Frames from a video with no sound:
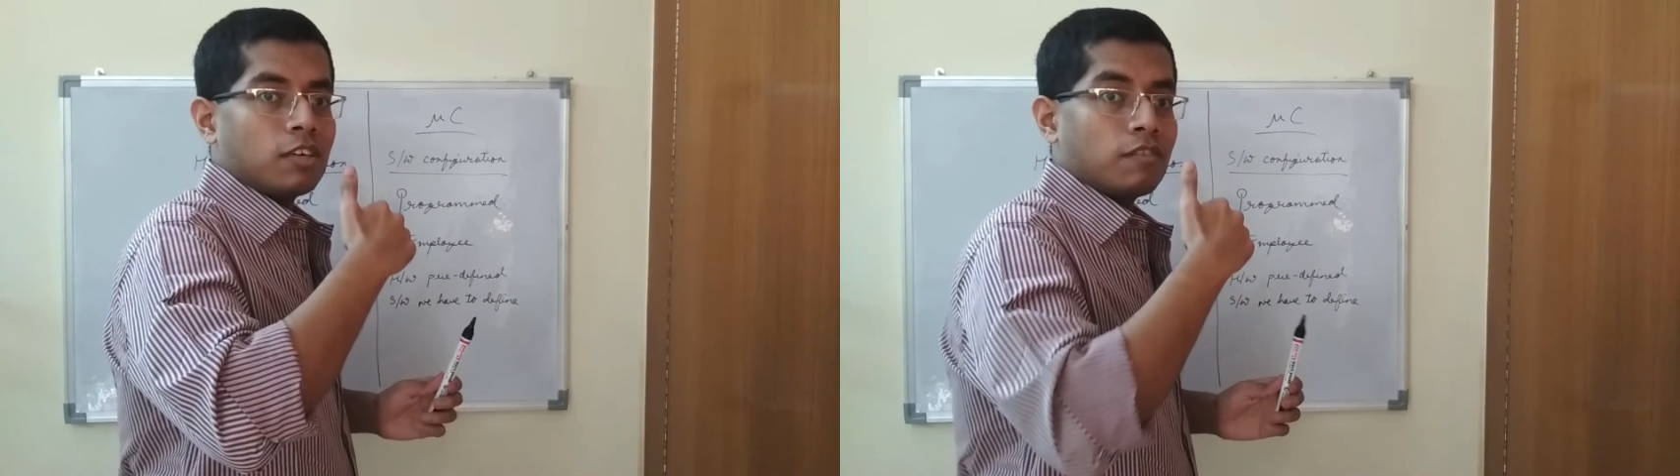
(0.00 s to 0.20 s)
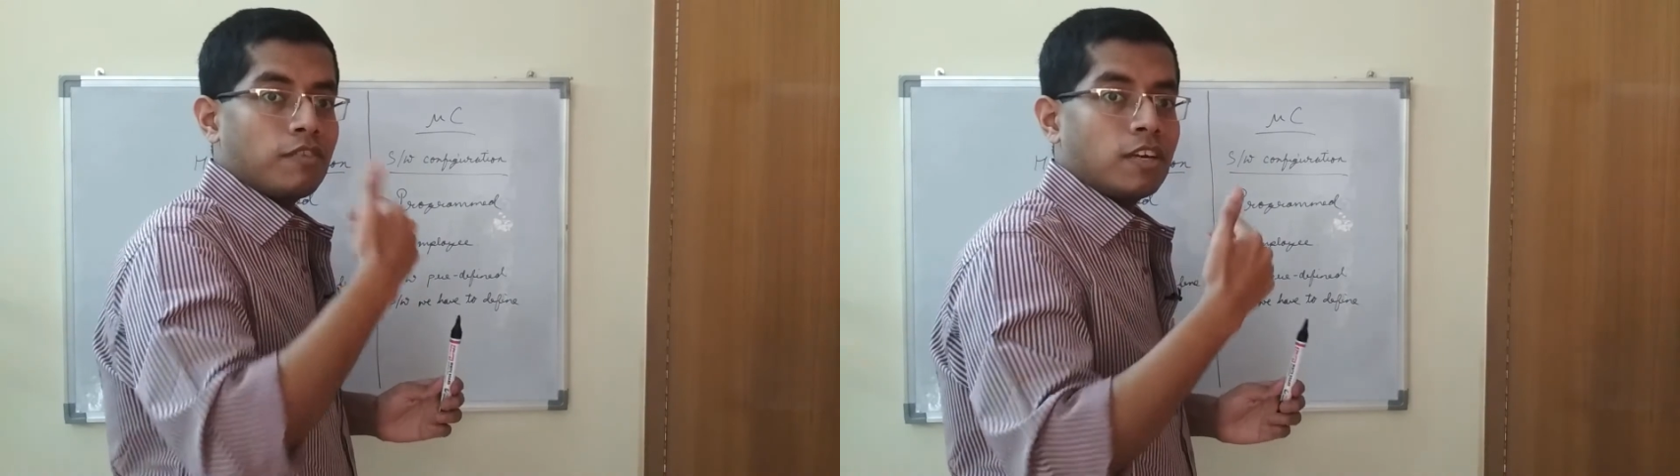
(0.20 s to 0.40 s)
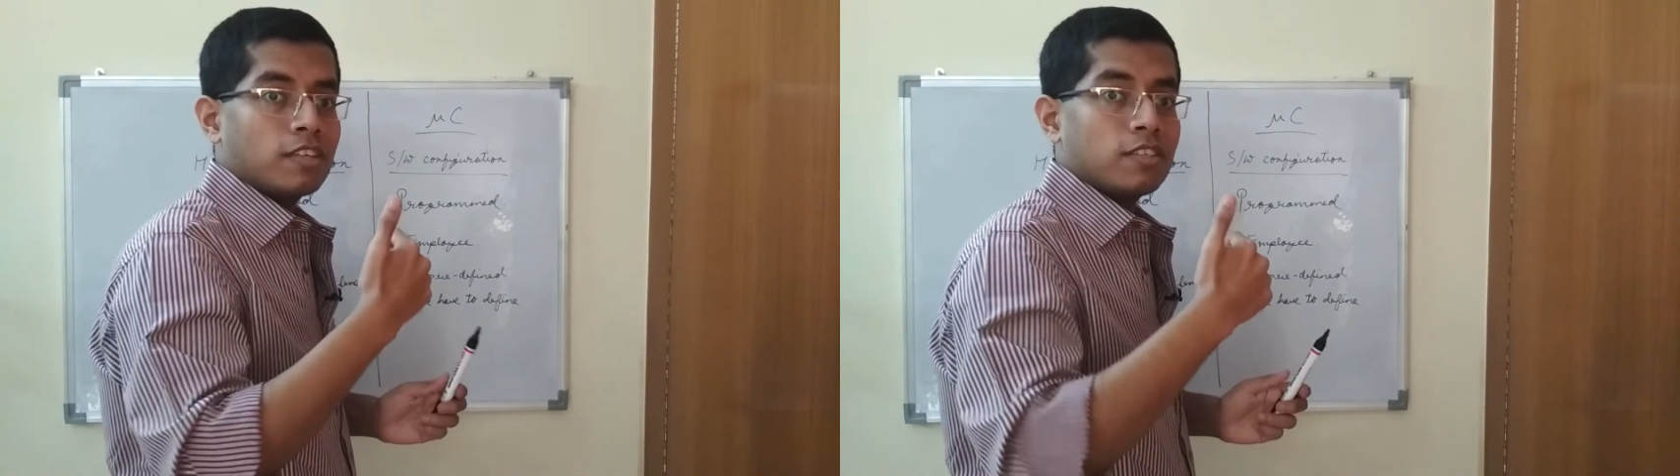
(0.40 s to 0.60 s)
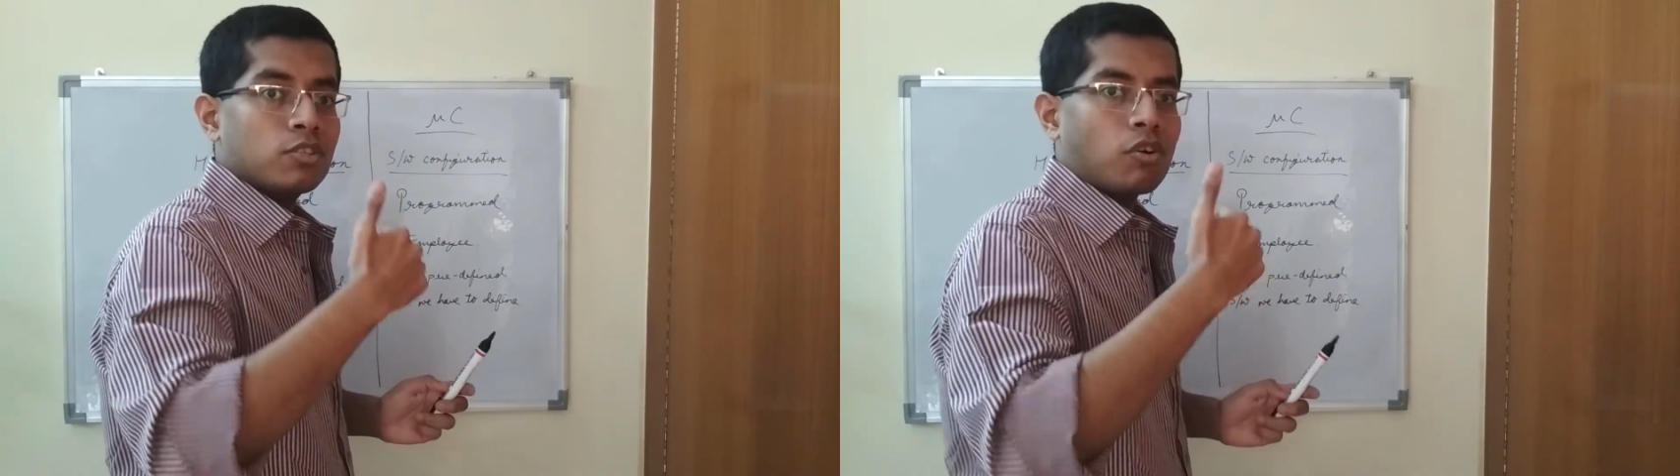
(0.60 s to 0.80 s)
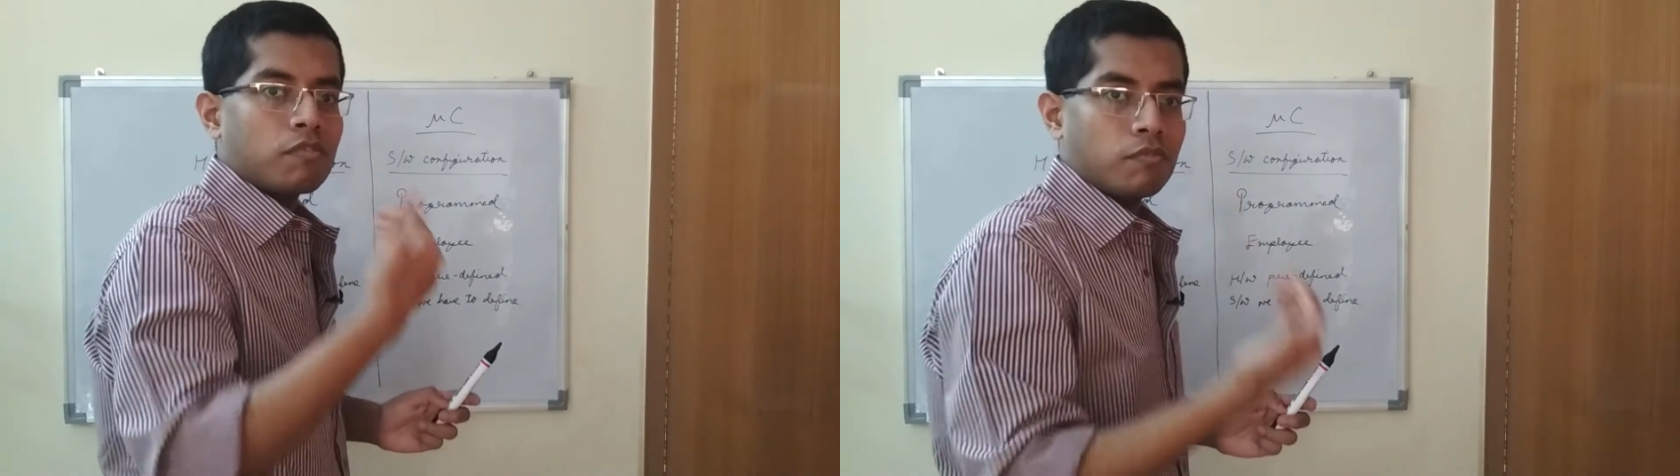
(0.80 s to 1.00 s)
configure the
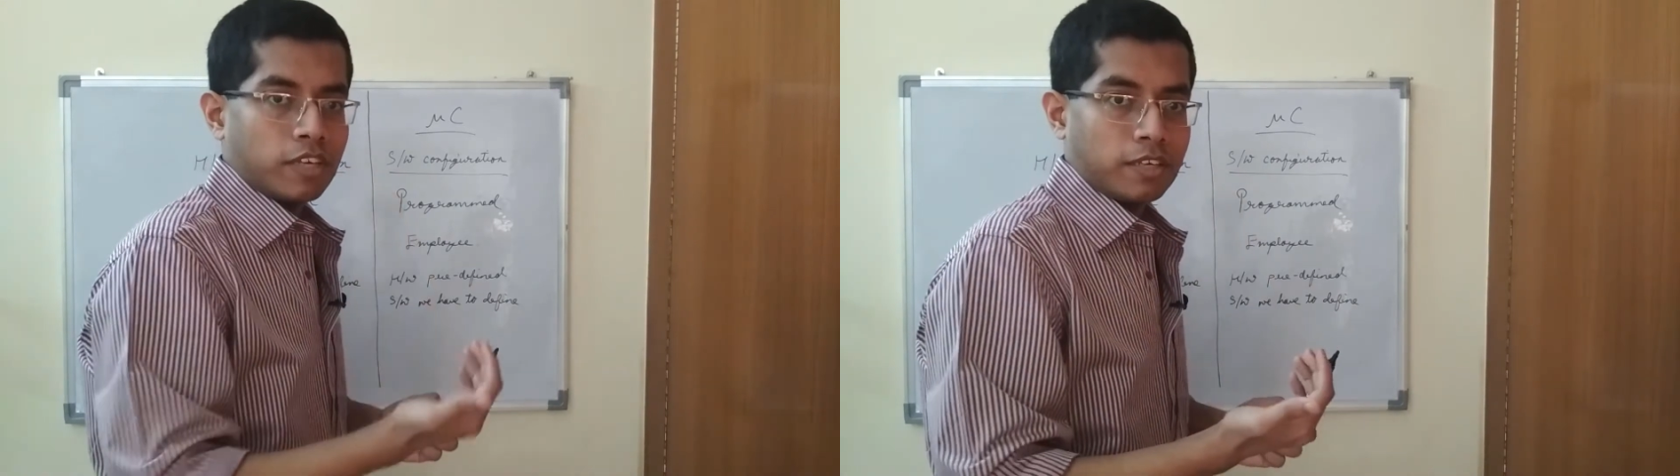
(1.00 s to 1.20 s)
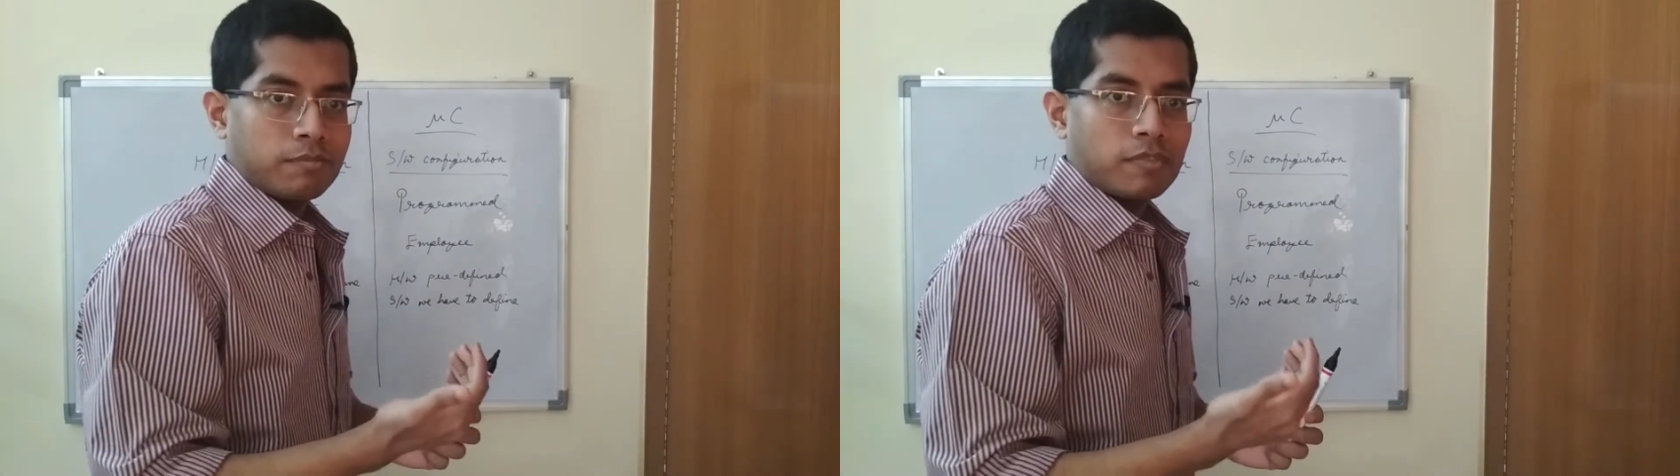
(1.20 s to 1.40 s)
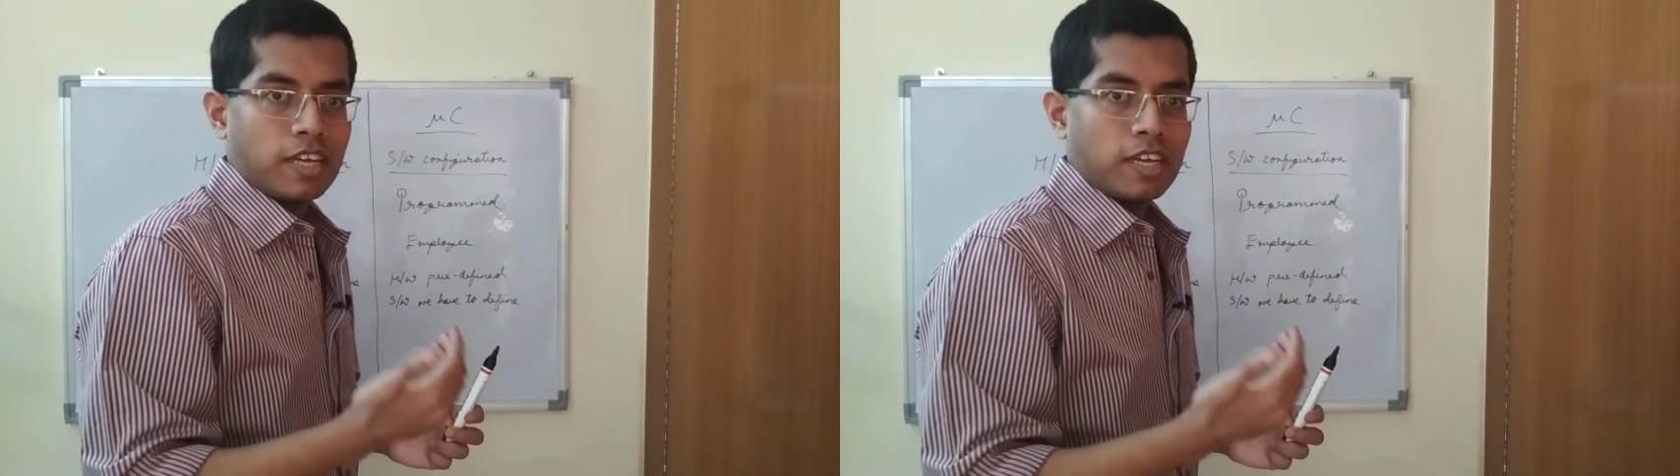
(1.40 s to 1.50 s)
software